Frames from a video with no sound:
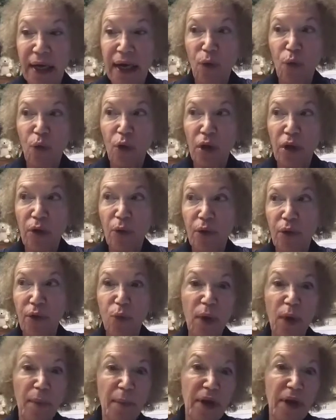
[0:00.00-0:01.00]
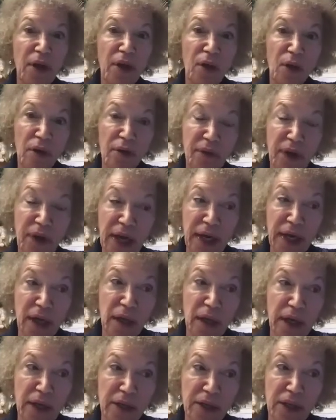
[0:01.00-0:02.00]
I work with women who have
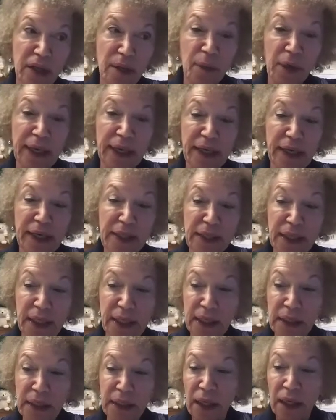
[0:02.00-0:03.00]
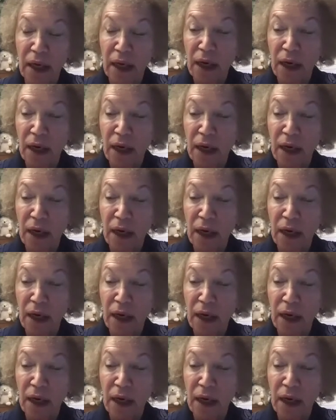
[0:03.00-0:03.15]
gynecologic malignancies,